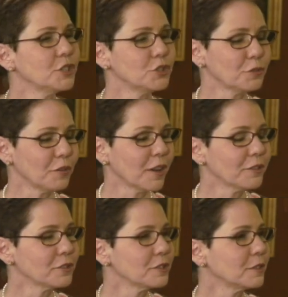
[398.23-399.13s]
did your
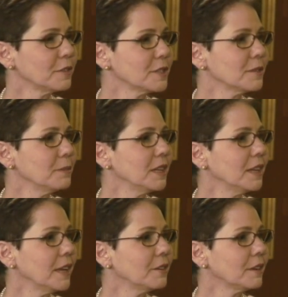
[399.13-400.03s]
father serve as the
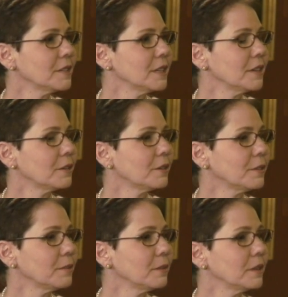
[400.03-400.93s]
mediator, as he had often been?